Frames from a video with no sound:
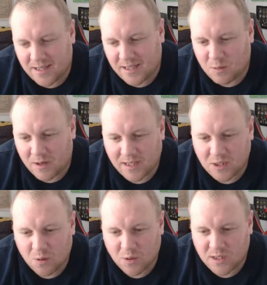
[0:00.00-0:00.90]
one of
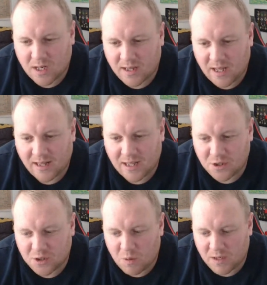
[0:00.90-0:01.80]
these horses, I think, that
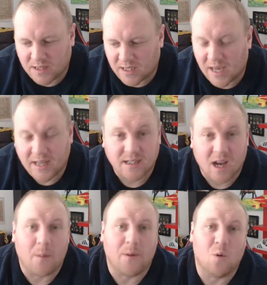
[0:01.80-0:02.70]
just once he gets
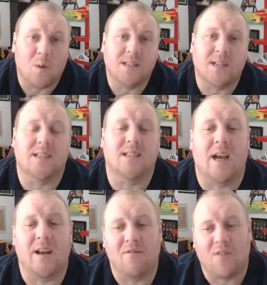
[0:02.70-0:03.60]
going, or once he gets his
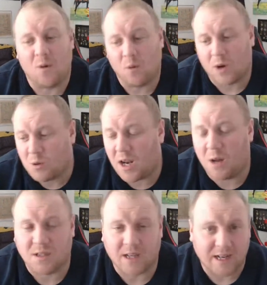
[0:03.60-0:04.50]
head in front, or goes
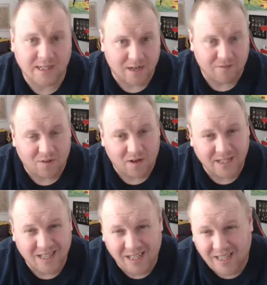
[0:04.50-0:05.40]
close to getting his head in front,
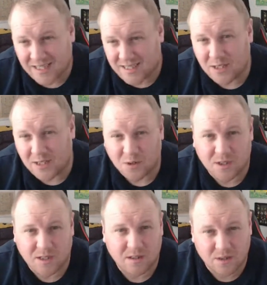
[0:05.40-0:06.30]
he
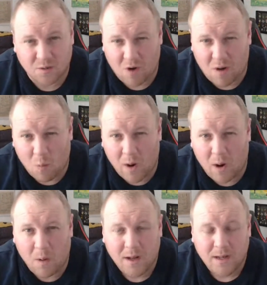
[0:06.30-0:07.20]
continues to run
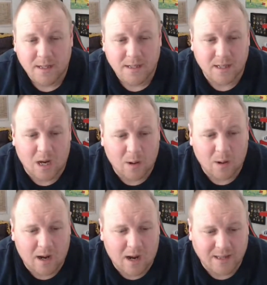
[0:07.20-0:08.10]
well. So
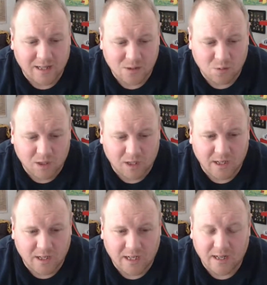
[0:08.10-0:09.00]
I think that's all you're
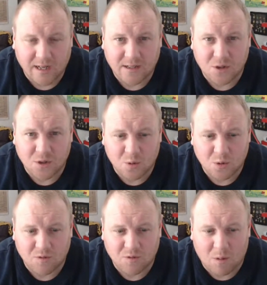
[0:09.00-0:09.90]
going to need here. It's just a
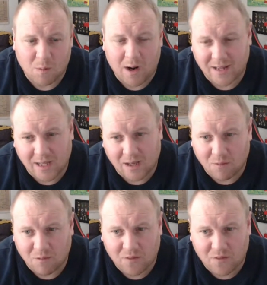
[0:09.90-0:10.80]
horse to run well. I think he
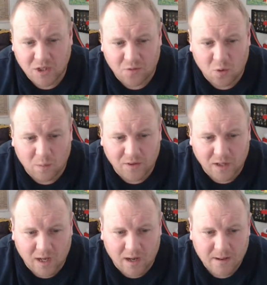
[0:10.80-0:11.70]
can reverse form with
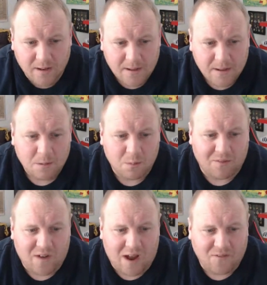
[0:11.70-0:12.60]
the
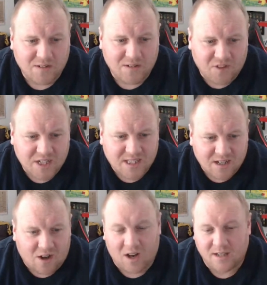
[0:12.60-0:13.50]
Fav.
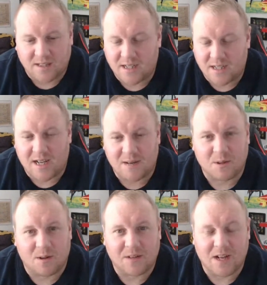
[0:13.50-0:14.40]
I can't say his name,
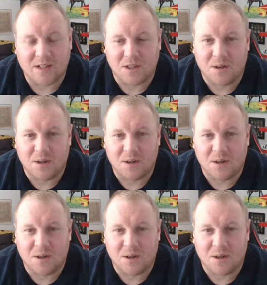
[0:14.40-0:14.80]
so I'll leave that to you.